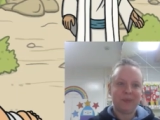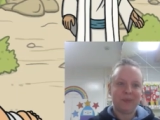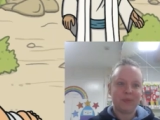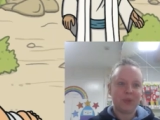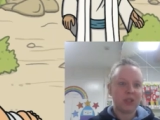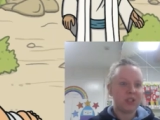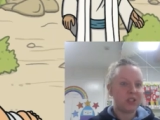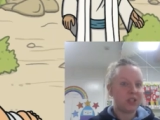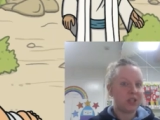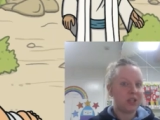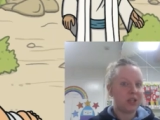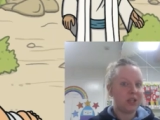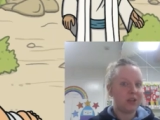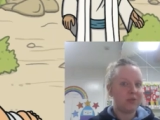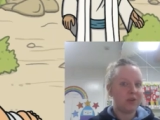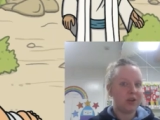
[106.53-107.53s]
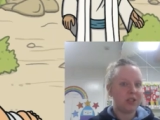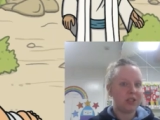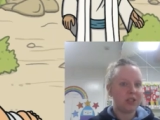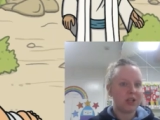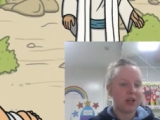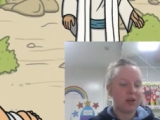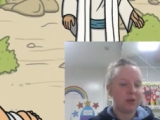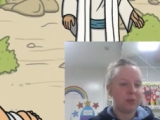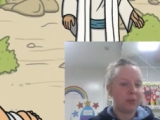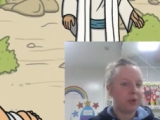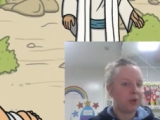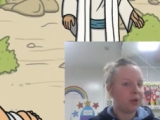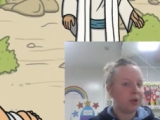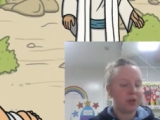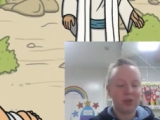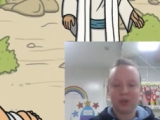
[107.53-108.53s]
Did the Levite help?
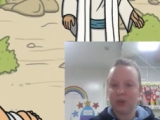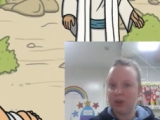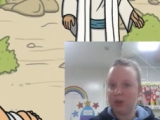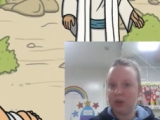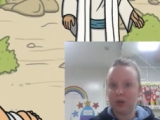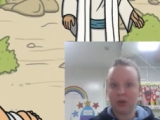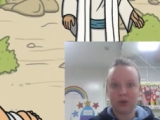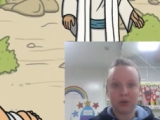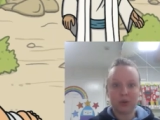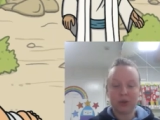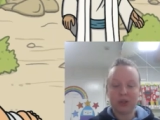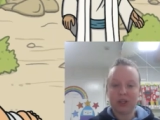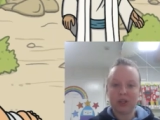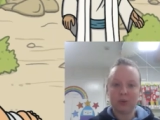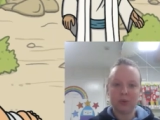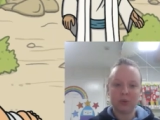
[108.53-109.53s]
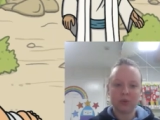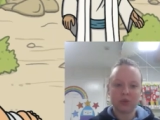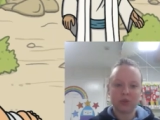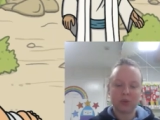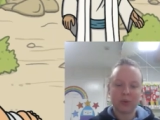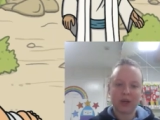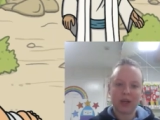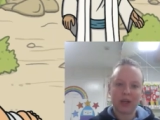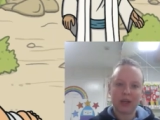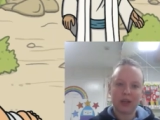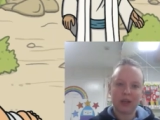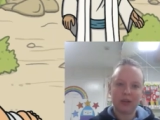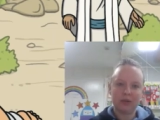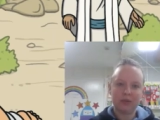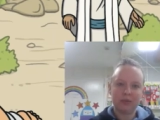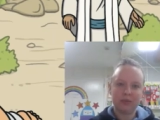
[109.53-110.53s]
No, he walked away.
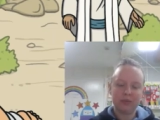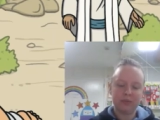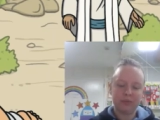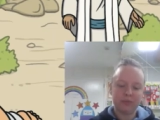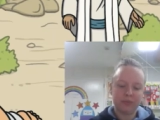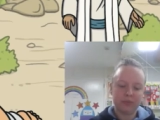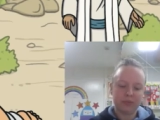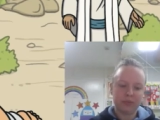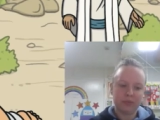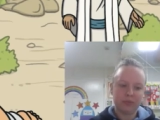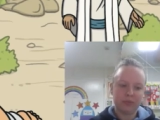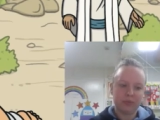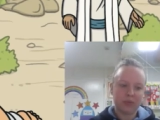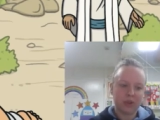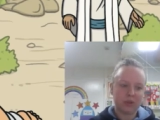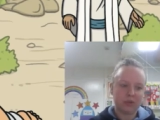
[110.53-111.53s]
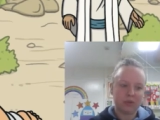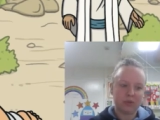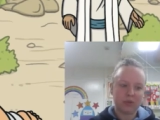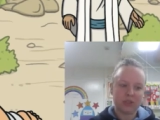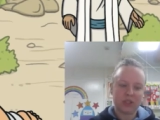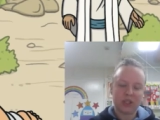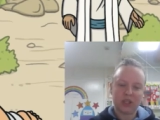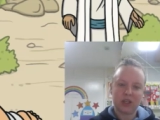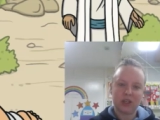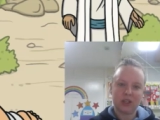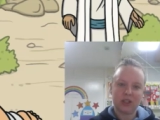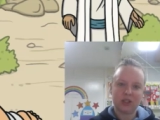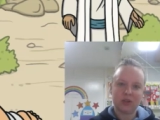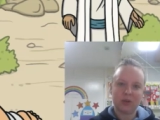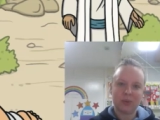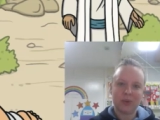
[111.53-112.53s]
Oh dear, he's
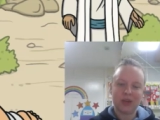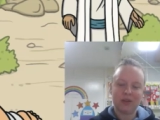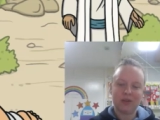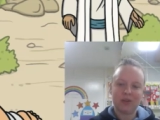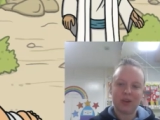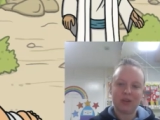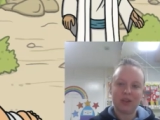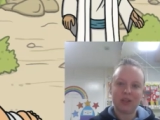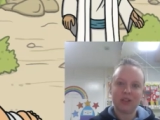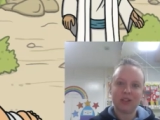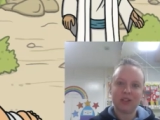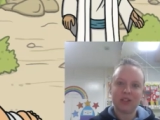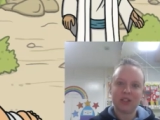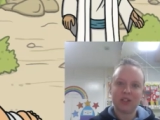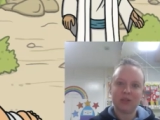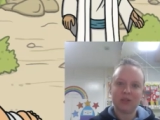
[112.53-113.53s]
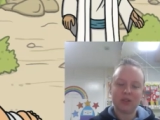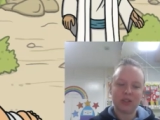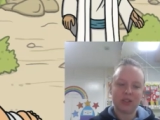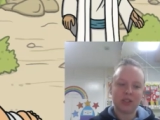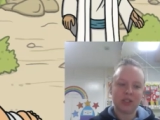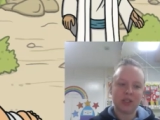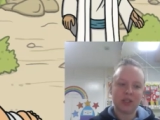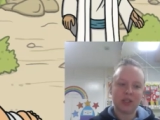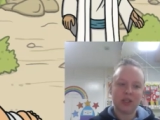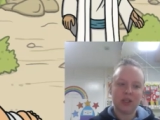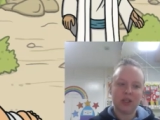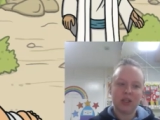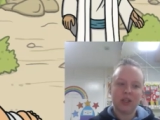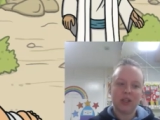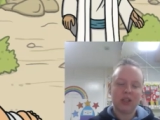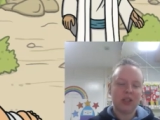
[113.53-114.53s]
not being very considerate, is he?
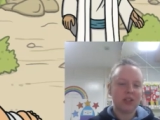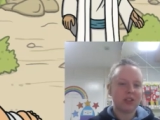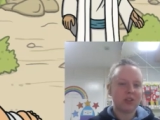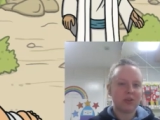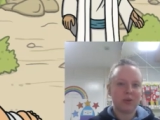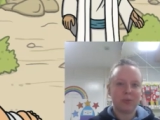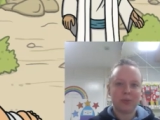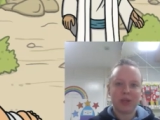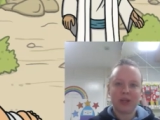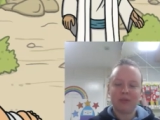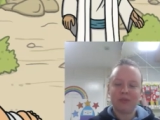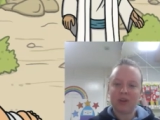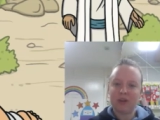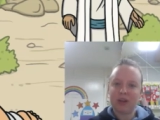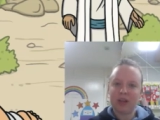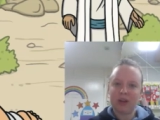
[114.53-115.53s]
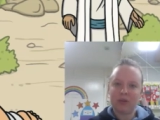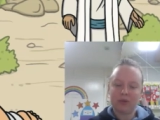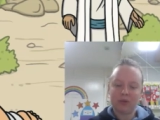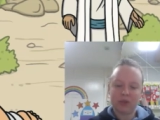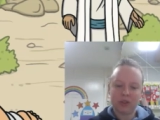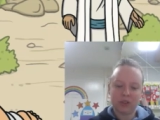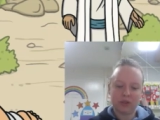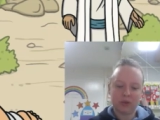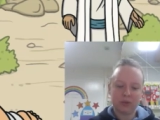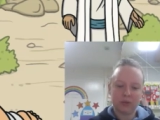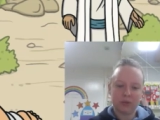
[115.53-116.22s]
He's not being very helpful at all.